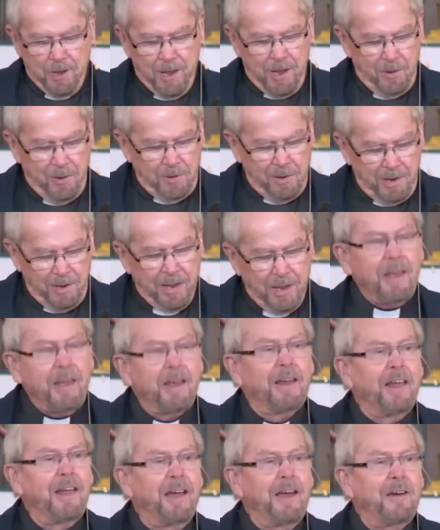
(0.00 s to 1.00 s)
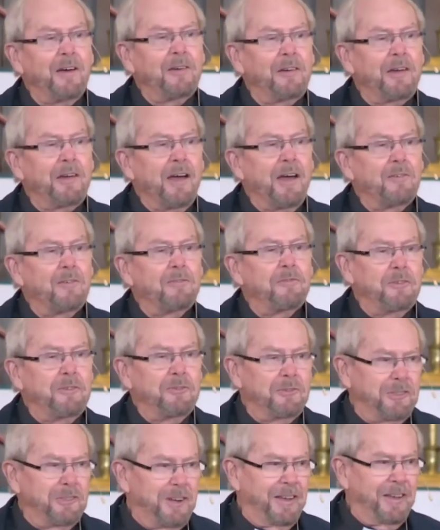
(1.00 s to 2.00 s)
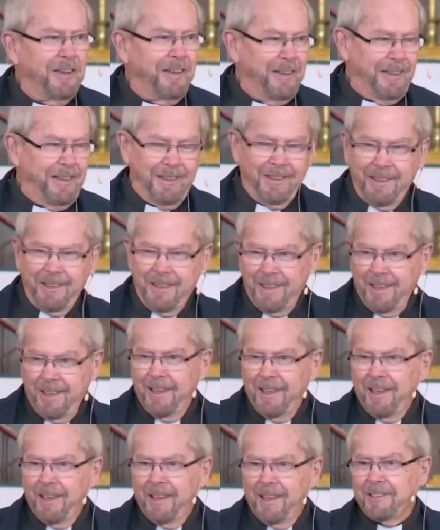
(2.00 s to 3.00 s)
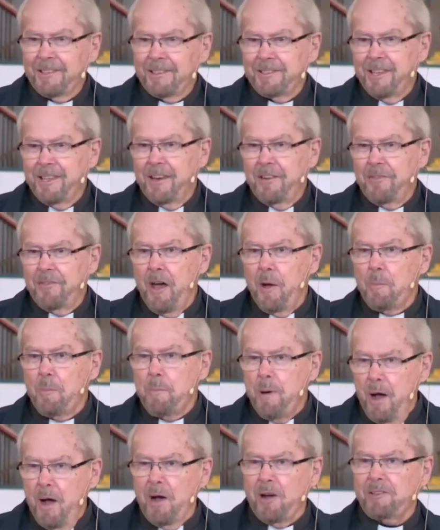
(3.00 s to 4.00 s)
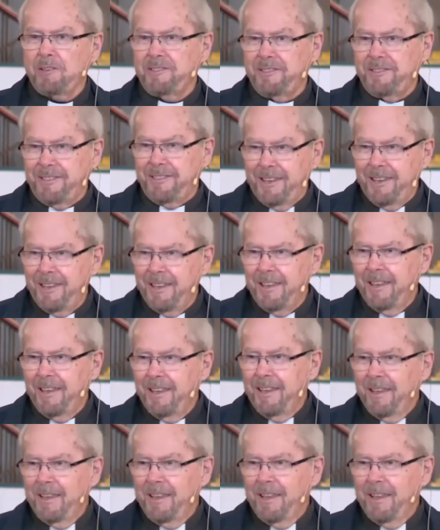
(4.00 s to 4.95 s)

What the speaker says: if we only allowed our future instead of our past,